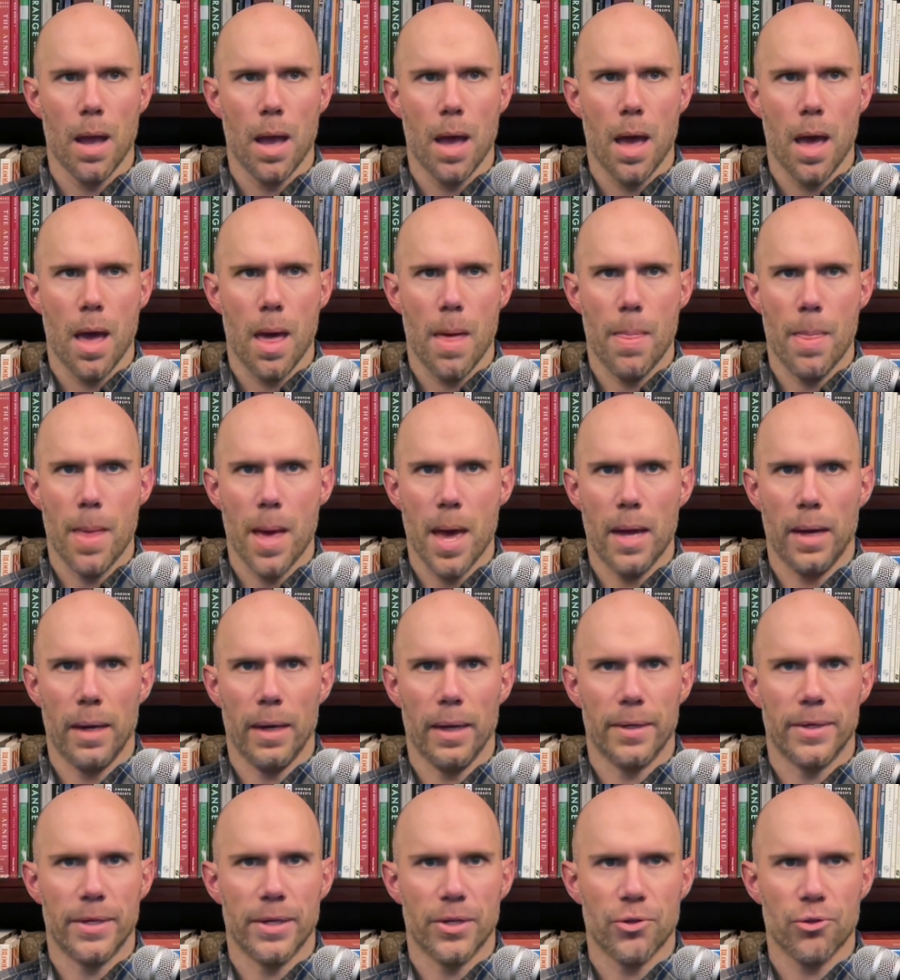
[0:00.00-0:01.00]
And then
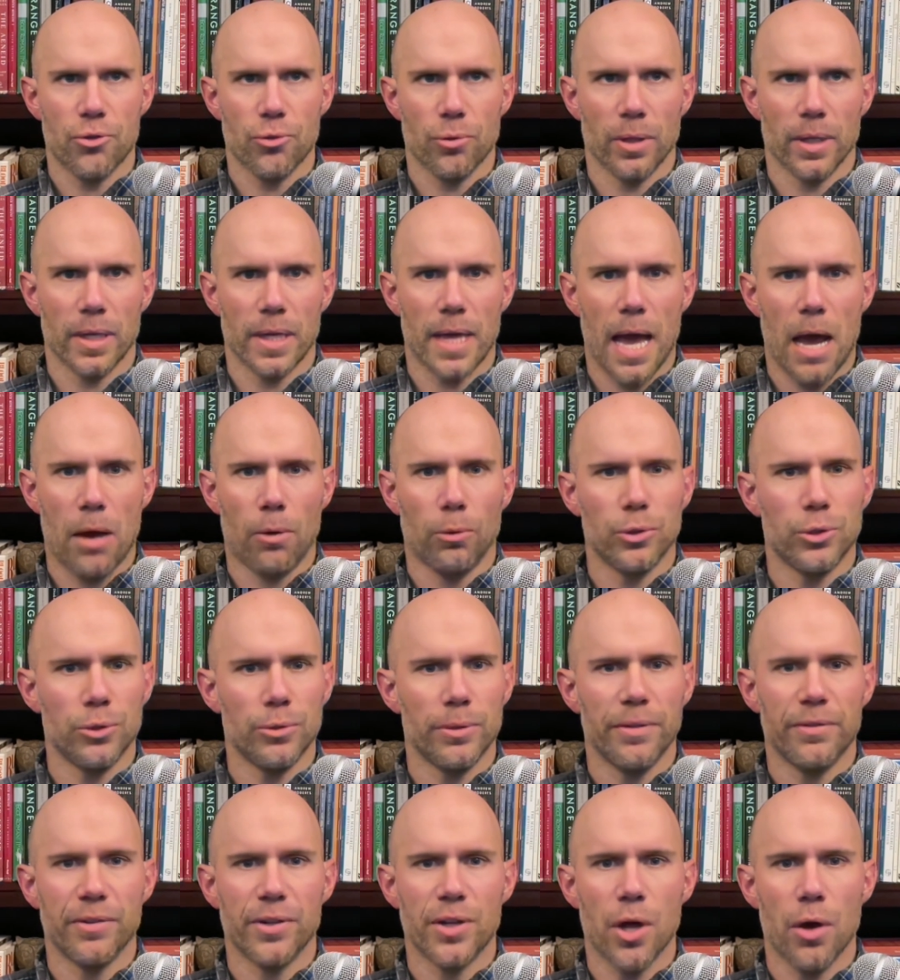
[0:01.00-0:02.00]
additionally, how would you
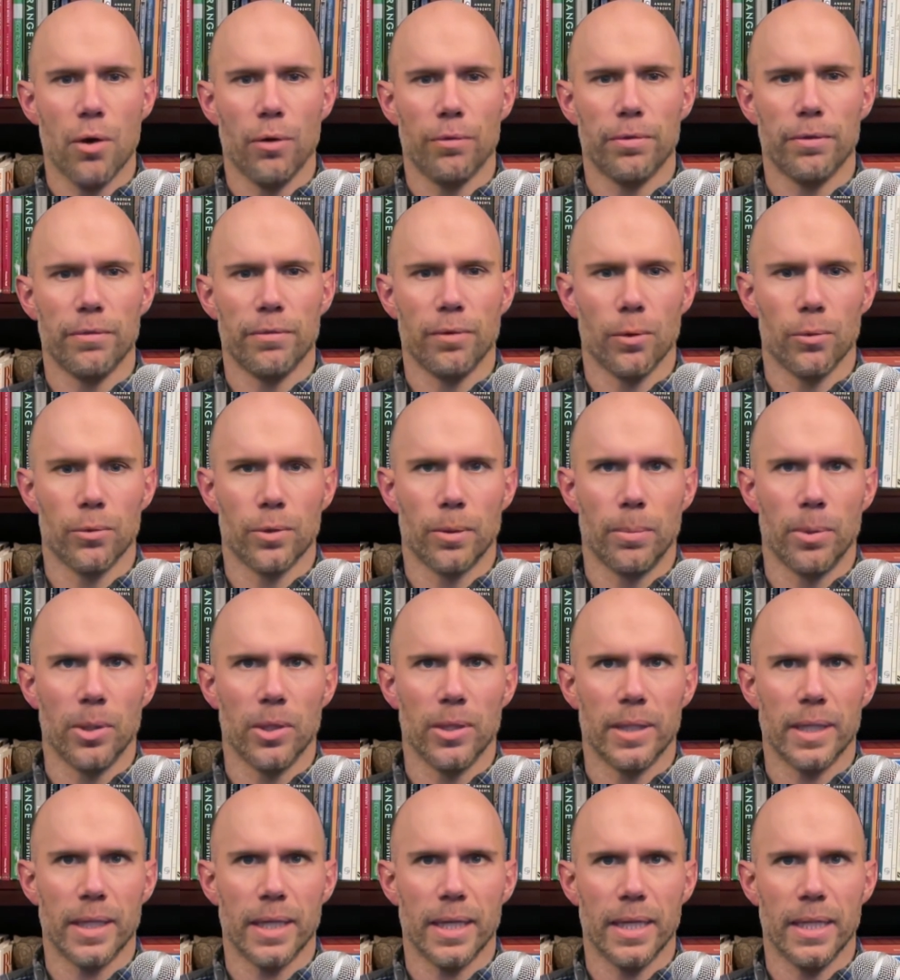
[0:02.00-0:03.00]
even know if a
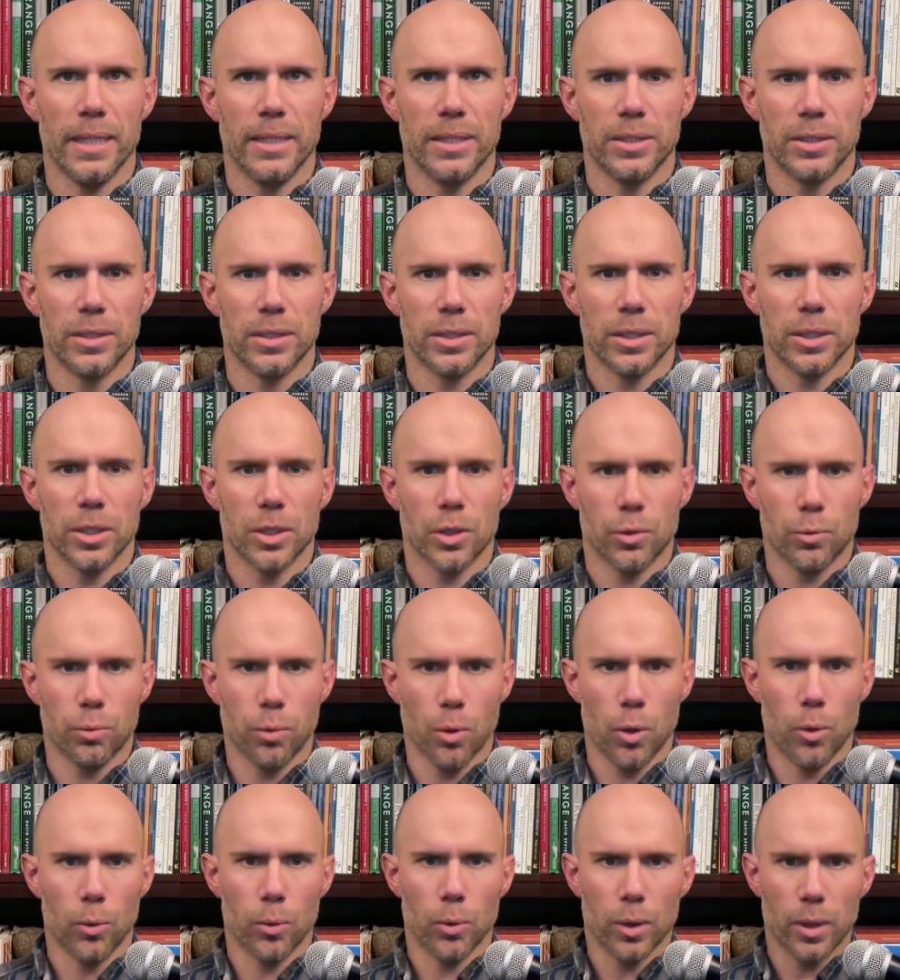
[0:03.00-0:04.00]
vulnerability is,
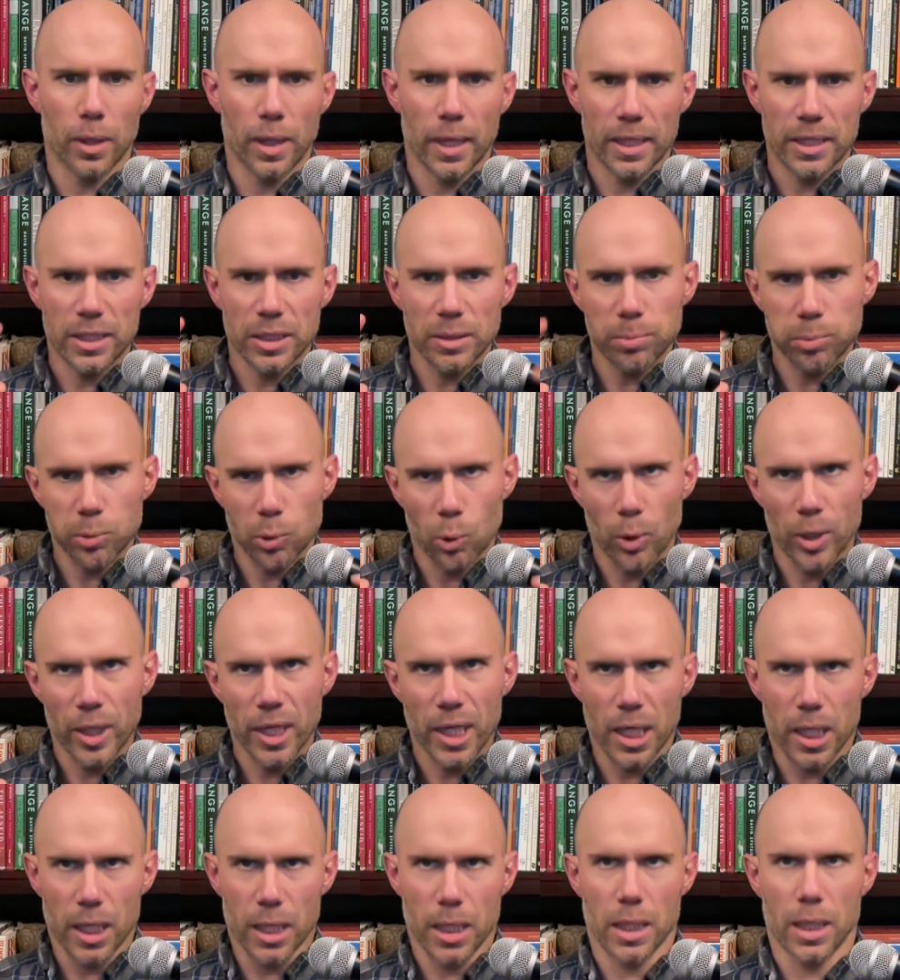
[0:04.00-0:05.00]
quote,
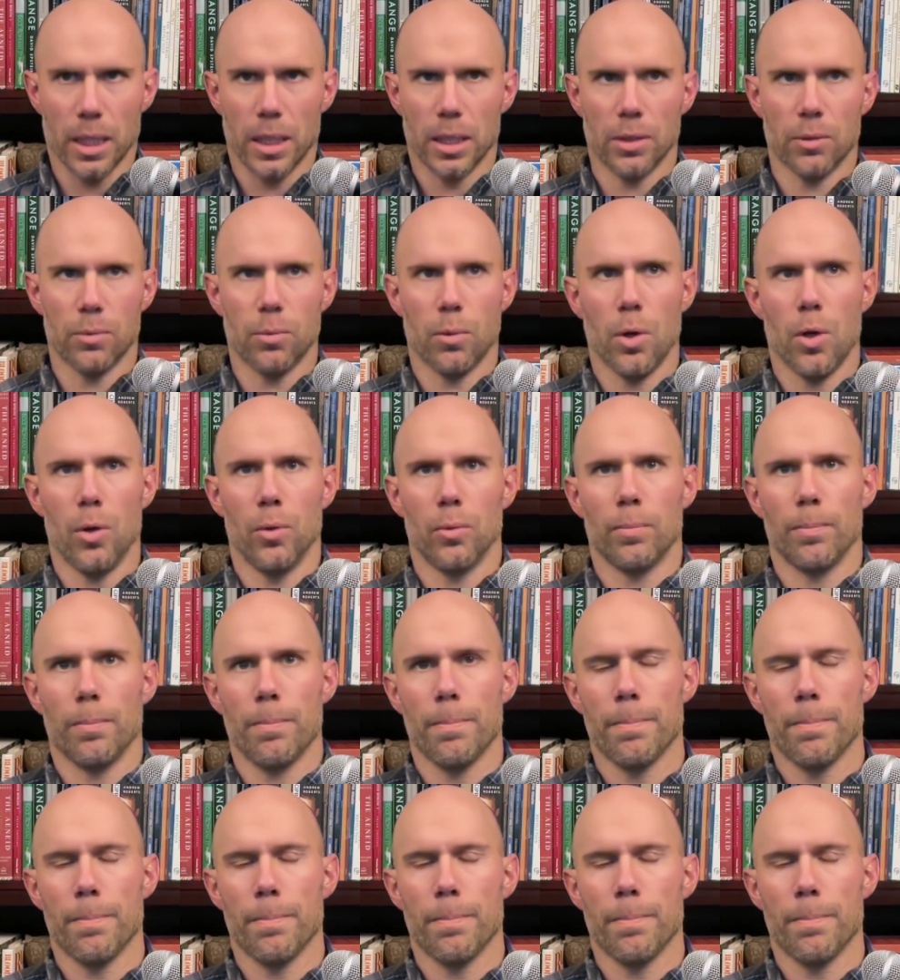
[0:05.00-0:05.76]
exploited, unquote?